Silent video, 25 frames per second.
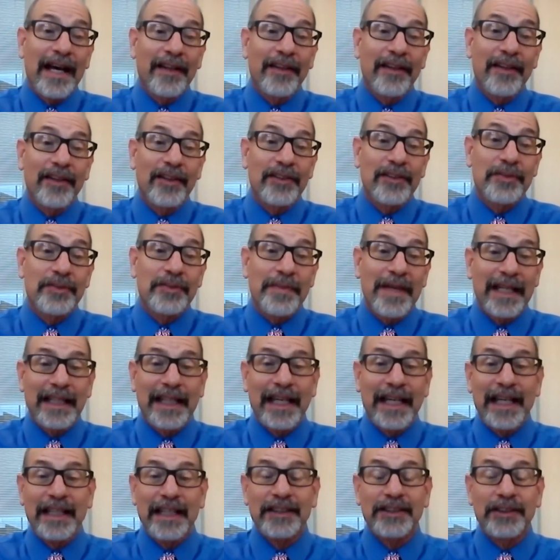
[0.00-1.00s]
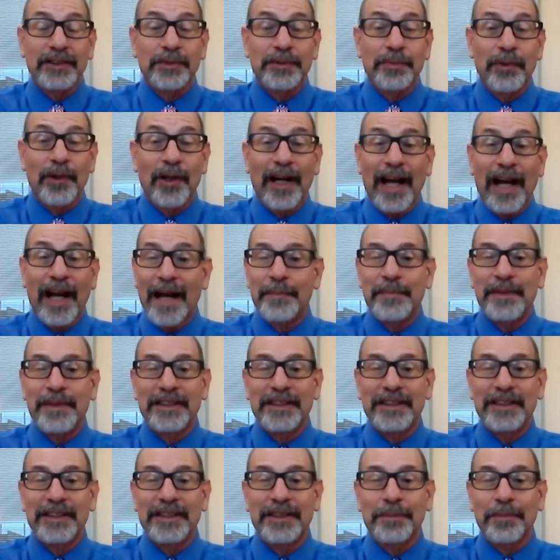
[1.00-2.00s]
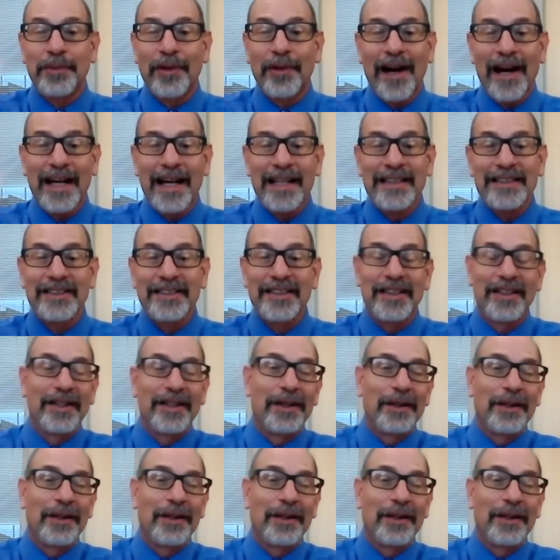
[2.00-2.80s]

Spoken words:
how those medications work, I'd be surprised,